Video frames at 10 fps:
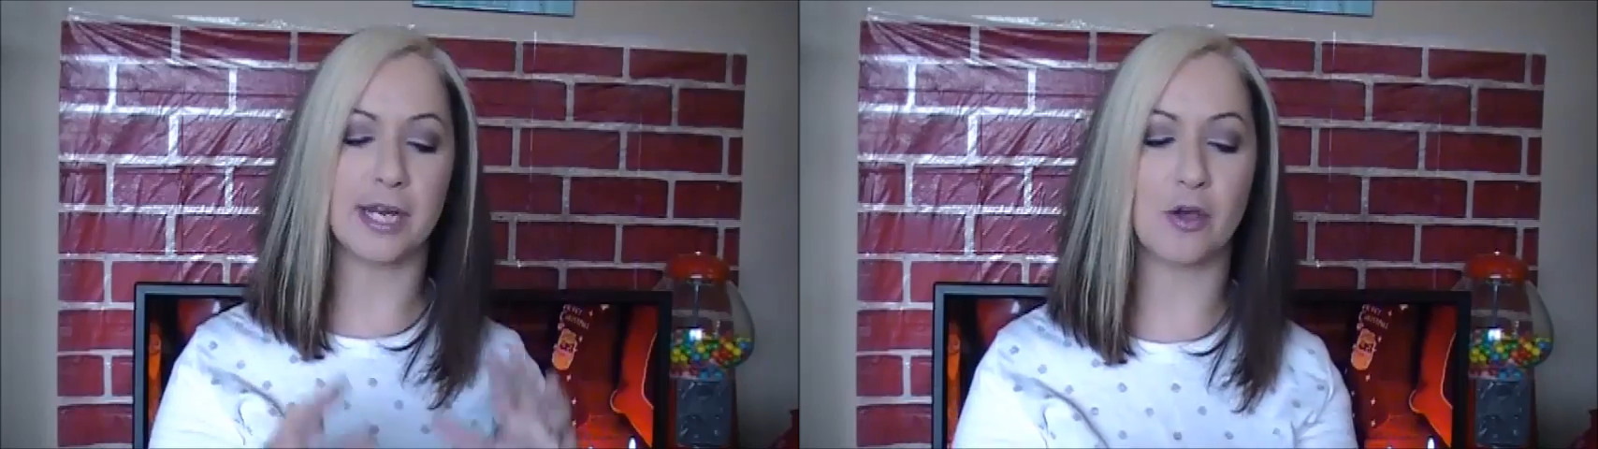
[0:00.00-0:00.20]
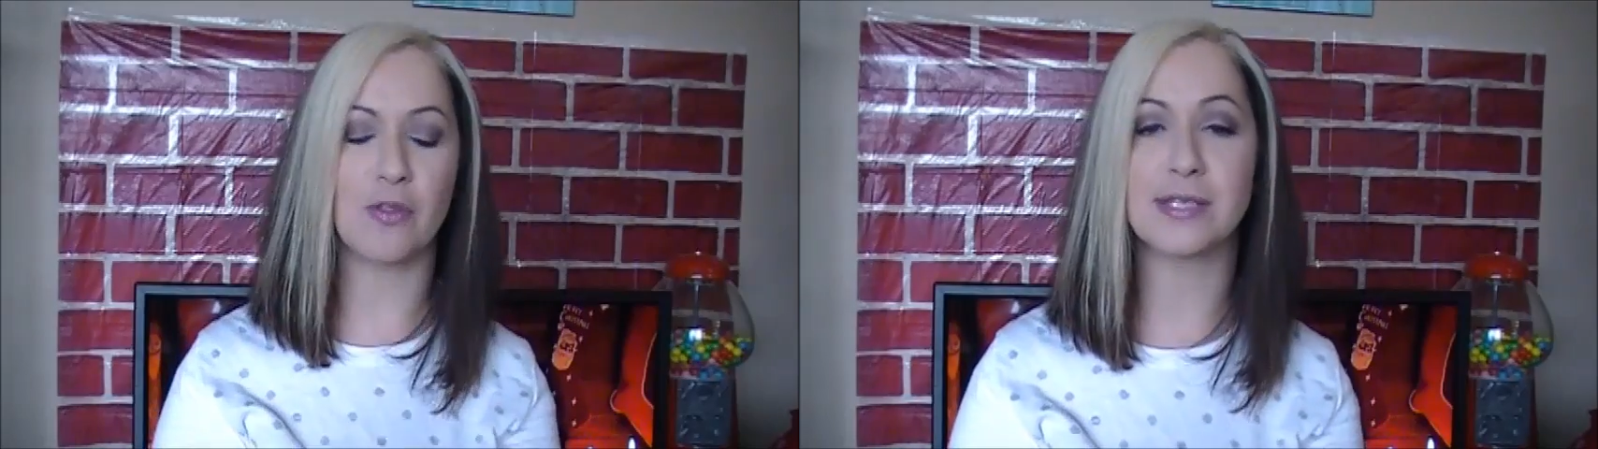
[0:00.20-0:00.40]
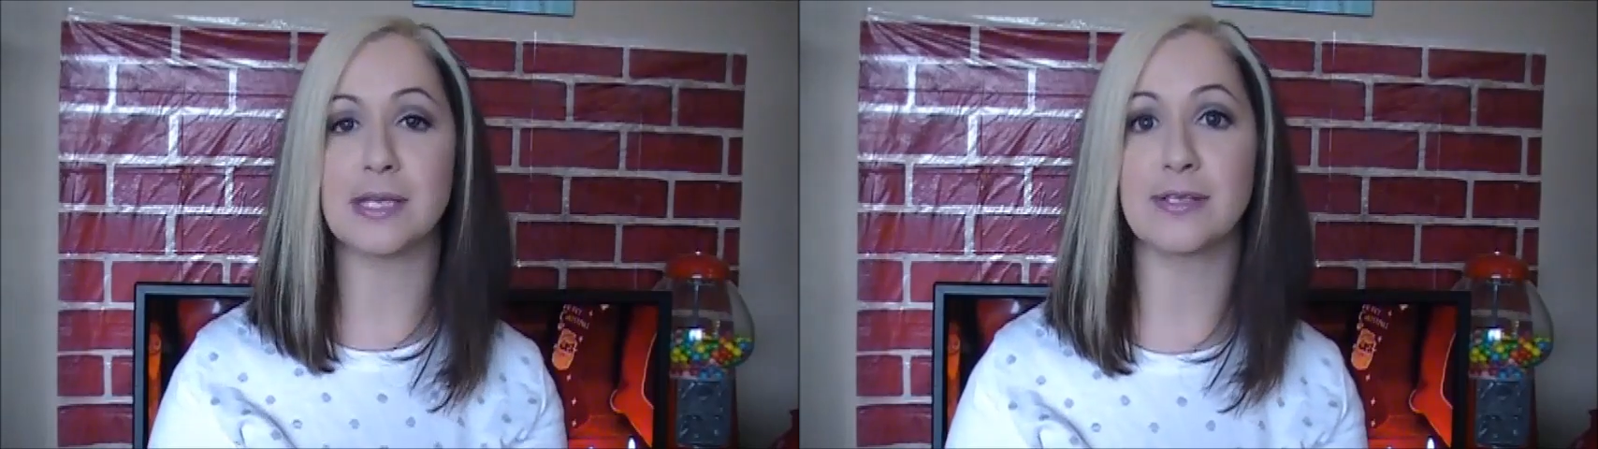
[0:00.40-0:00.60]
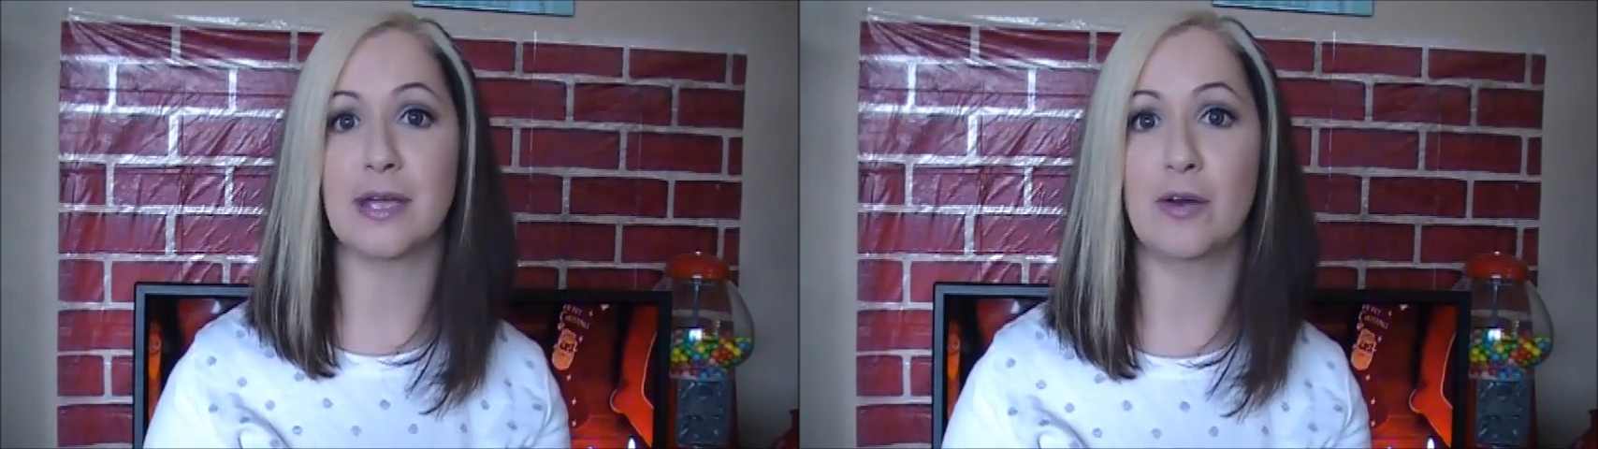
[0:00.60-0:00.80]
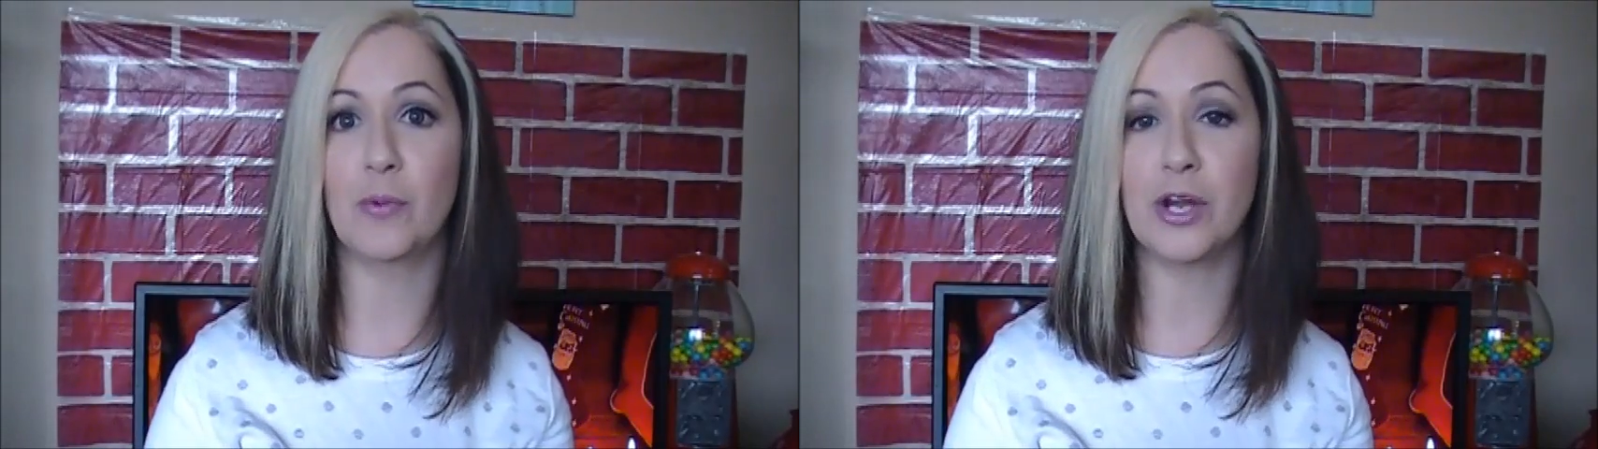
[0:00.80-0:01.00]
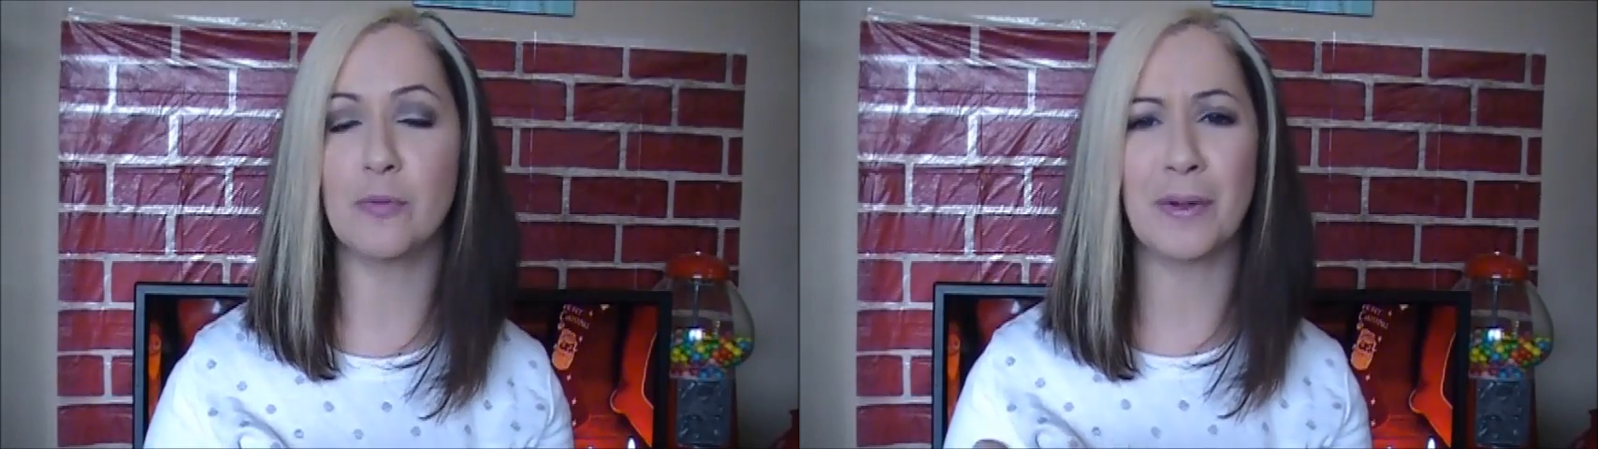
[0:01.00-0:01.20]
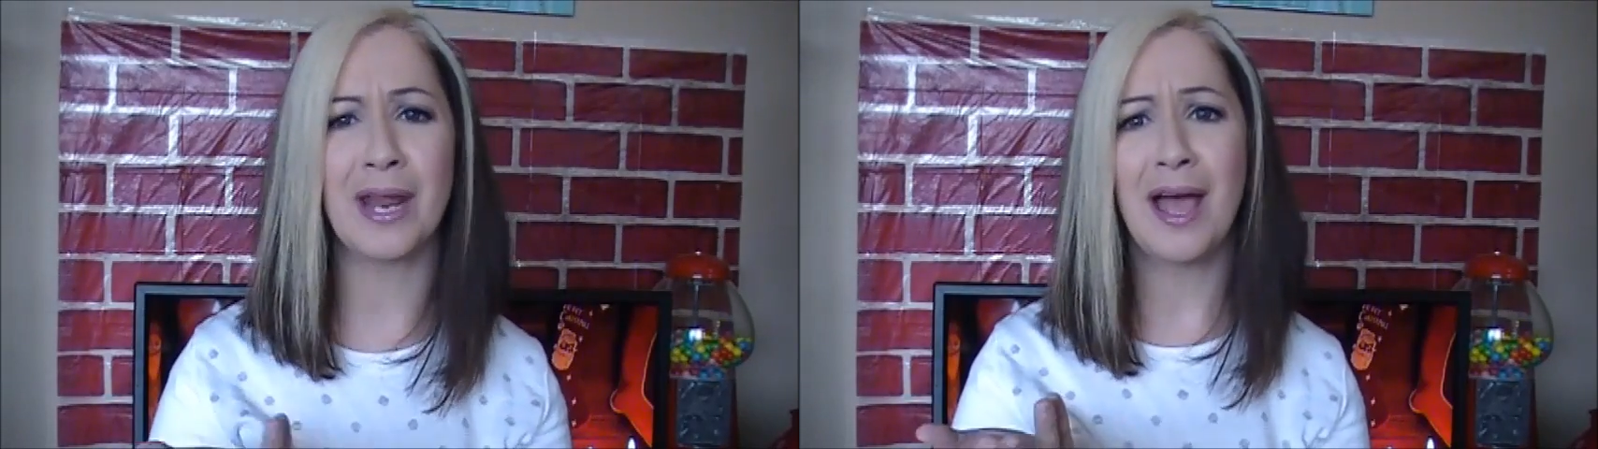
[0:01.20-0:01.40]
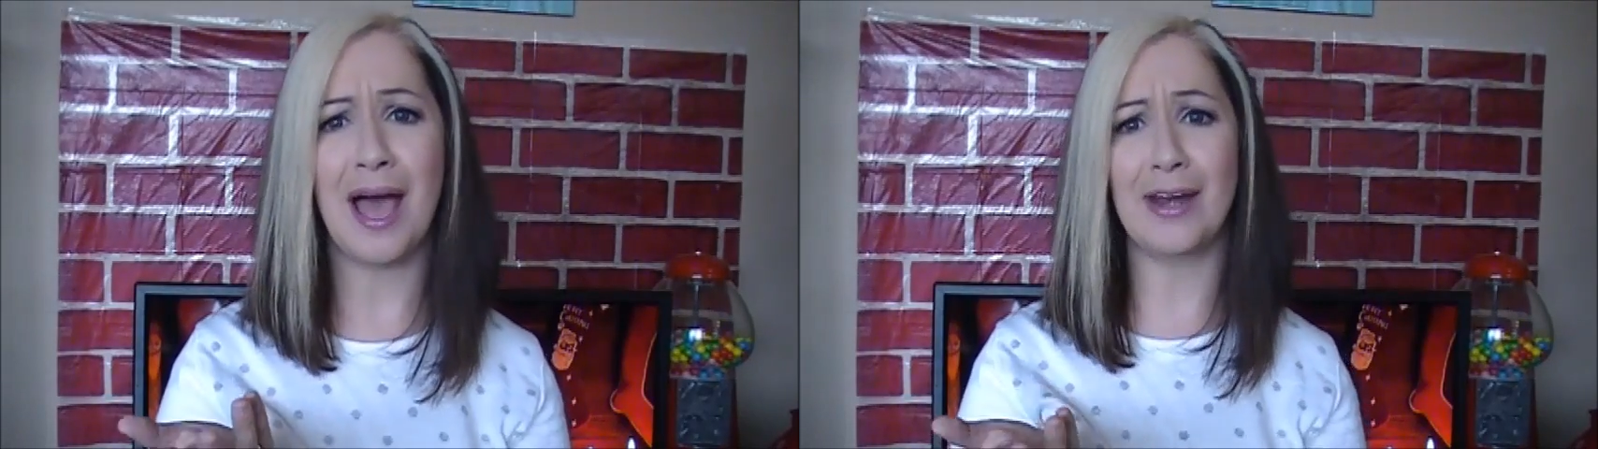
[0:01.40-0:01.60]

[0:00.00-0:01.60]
I know that sounds kind of weird, but